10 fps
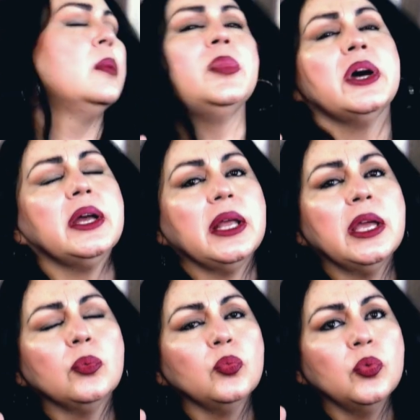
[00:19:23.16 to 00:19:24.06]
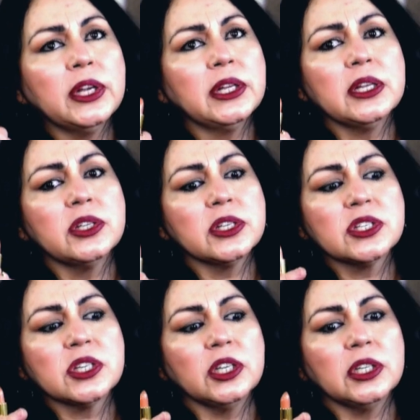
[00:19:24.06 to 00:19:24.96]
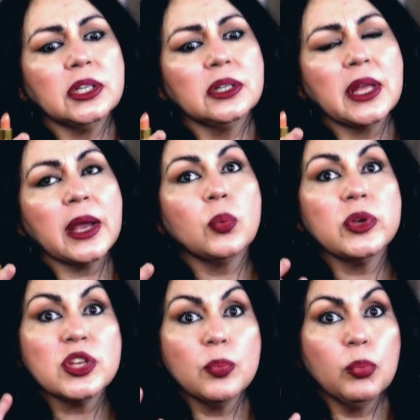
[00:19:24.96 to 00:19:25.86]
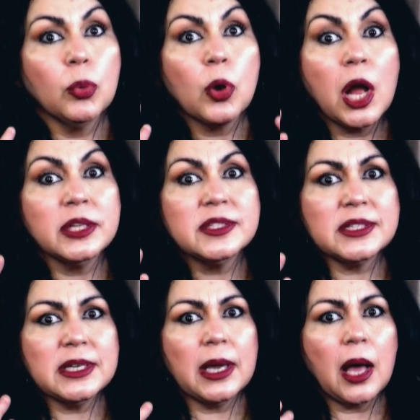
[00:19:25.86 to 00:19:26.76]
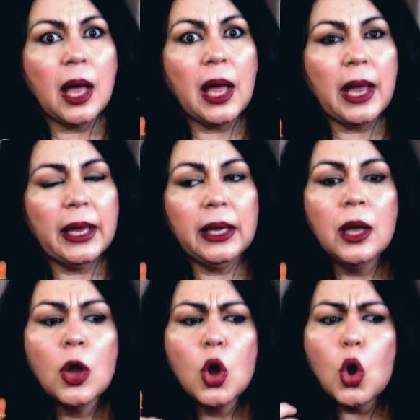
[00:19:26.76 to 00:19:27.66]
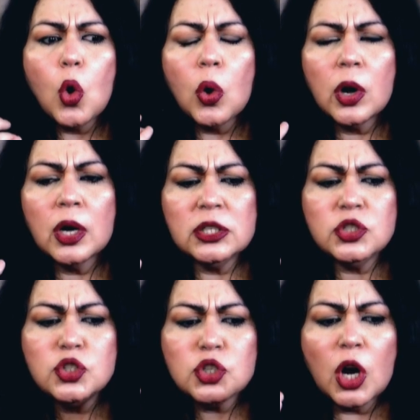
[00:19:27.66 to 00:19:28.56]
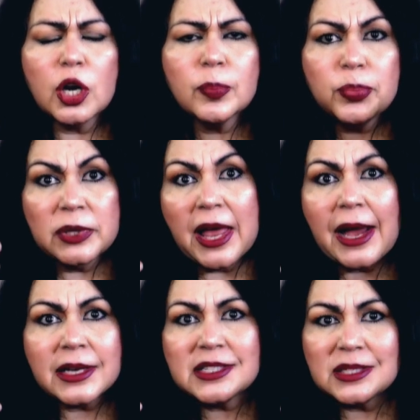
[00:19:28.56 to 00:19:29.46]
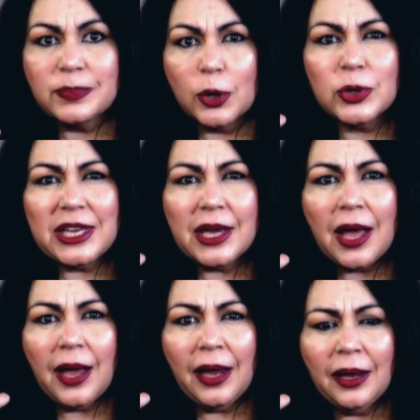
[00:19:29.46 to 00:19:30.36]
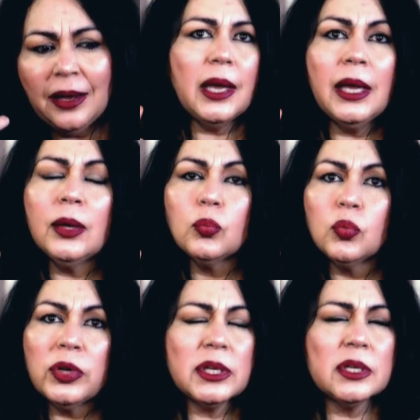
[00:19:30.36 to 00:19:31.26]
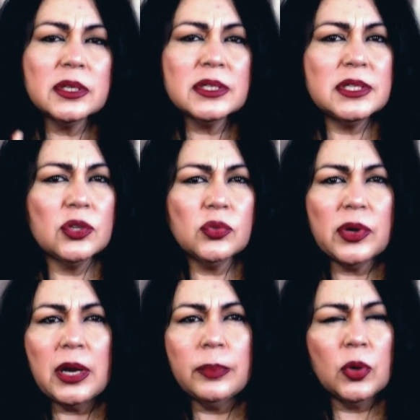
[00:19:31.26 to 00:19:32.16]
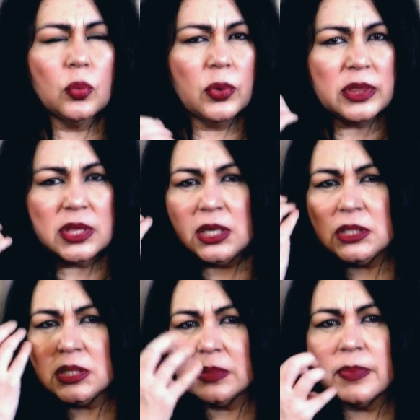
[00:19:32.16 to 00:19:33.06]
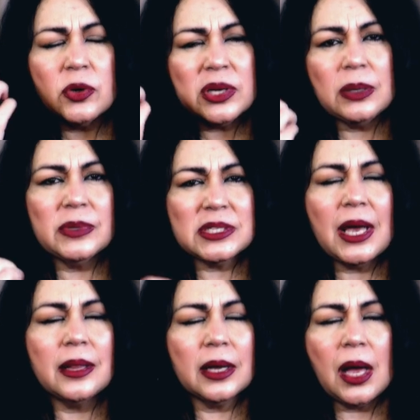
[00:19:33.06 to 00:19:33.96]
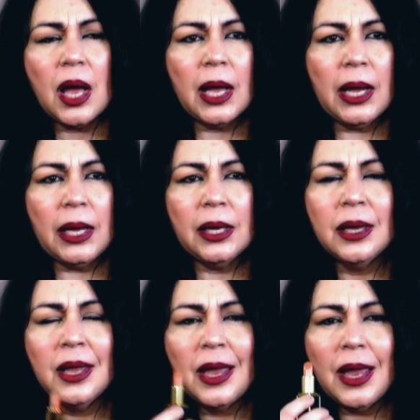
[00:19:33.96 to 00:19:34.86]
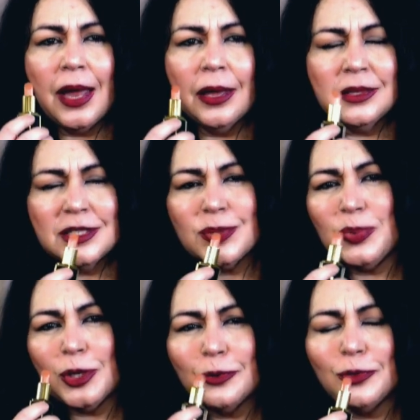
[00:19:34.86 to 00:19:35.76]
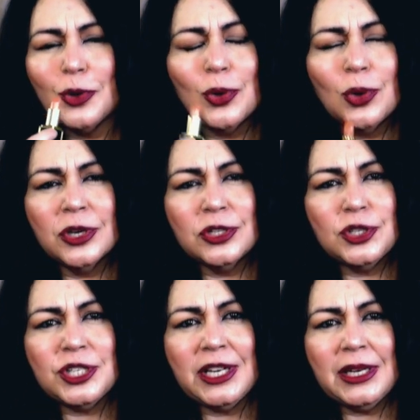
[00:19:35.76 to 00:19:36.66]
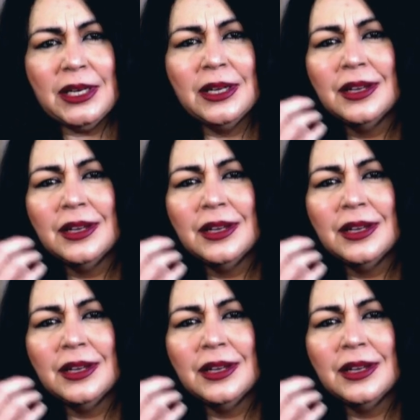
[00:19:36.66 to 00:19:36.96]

but it really looks good like with a bronzy eye or a dark black smoky eye. It really looks incredible with a smoky metallic eye and this beautiful orangey